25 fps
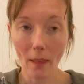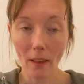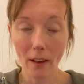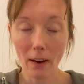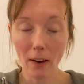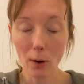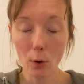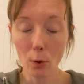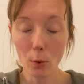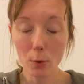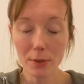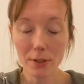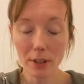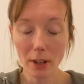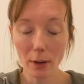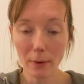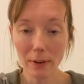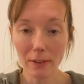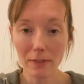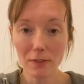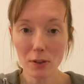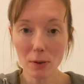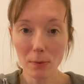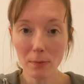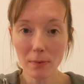Also,
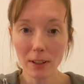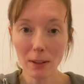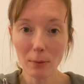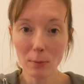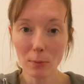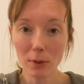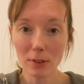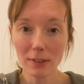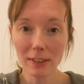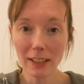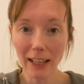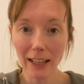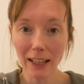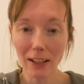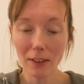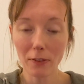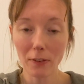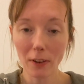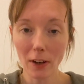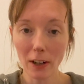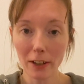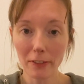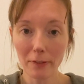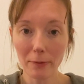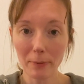if something will take
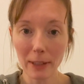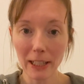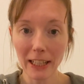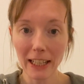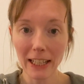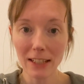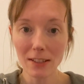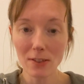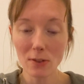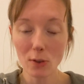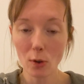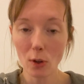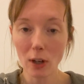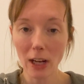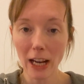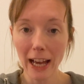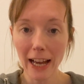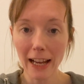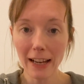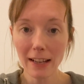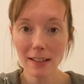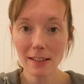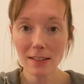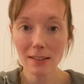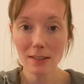5 minutes or
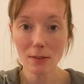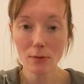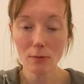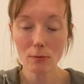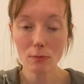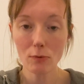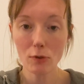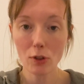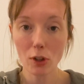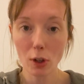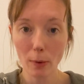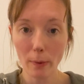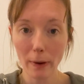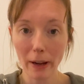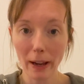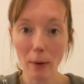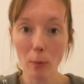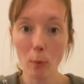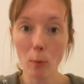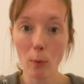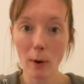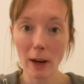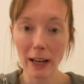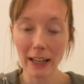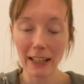less, do it
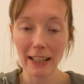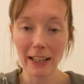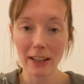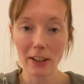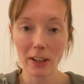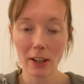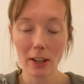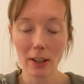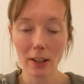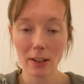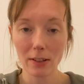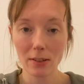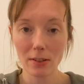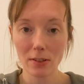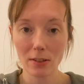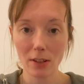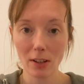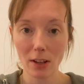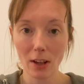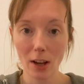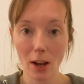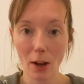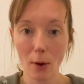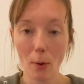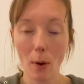when it occurs to
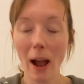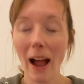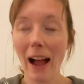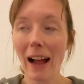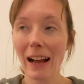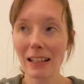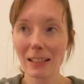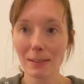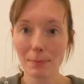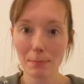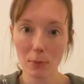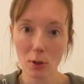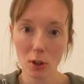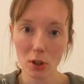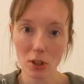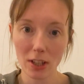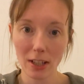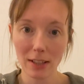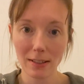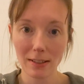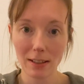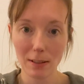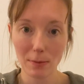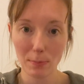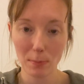you, as much
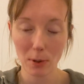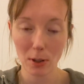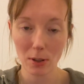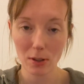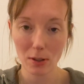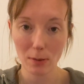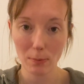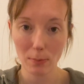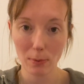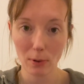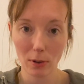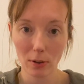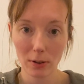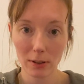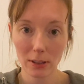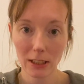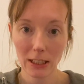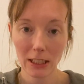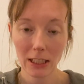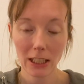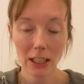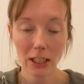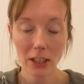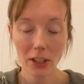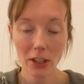as is possible.
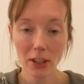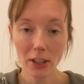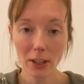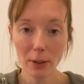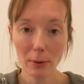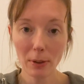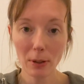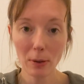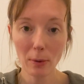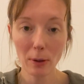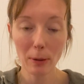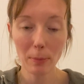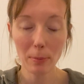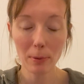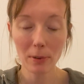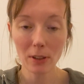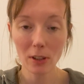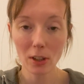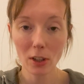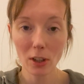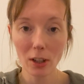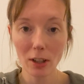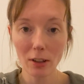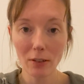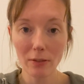You know, when you open the
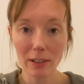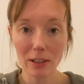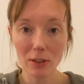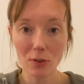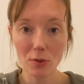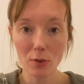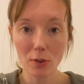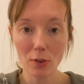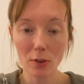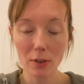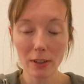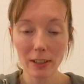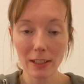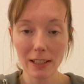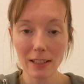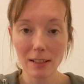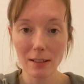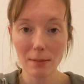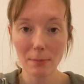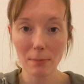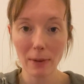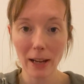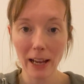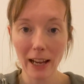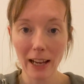cutlery drawer and it's a
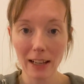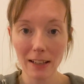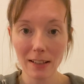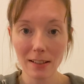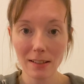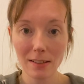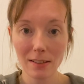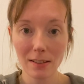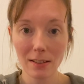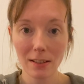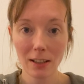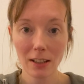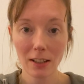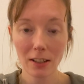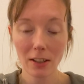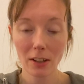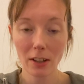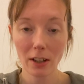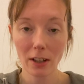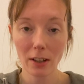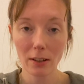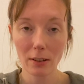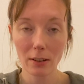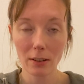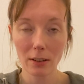mess, you
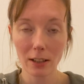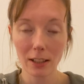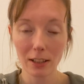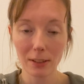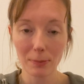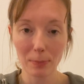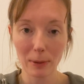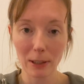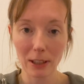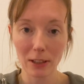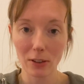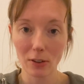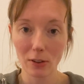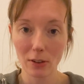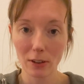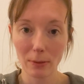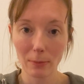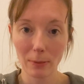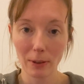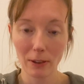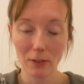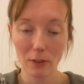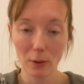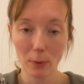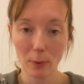go, oh, that's been annoying
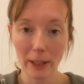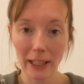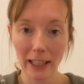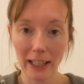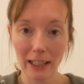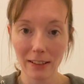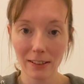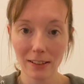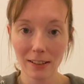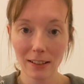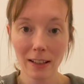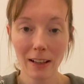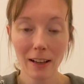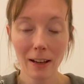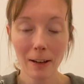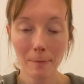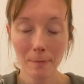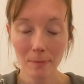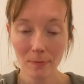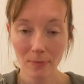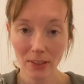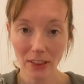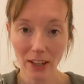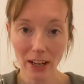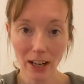me for weeks.
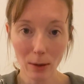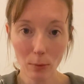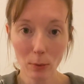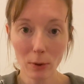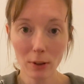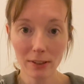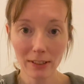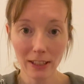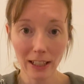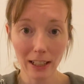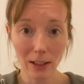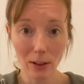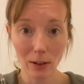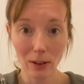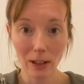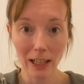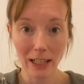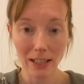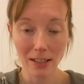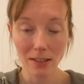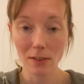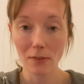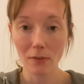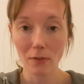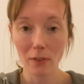That will take you
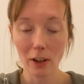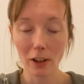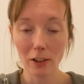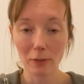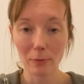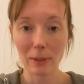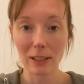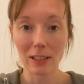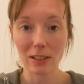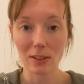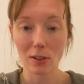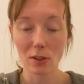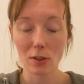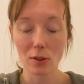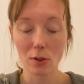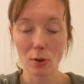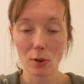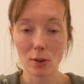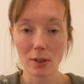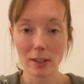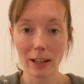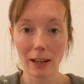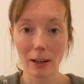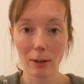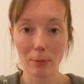less than 5 minutes to
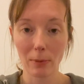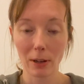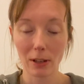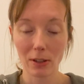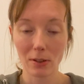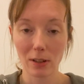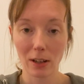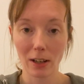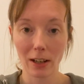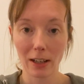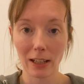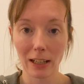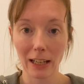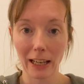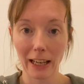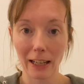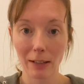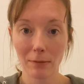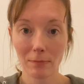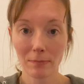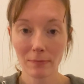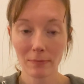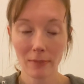sort out, most likely.